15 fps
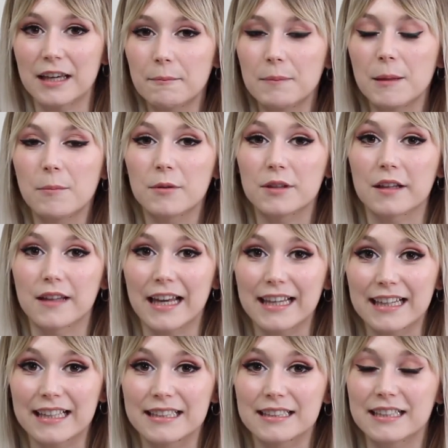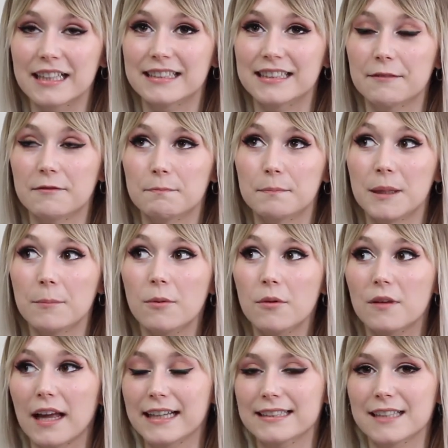Get people to like it. Because if
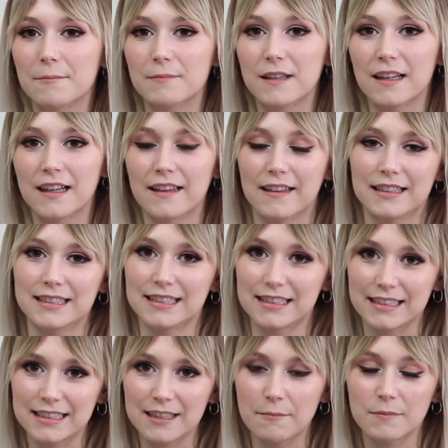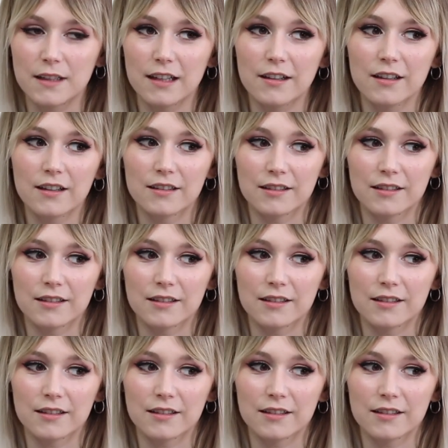people like something and they see something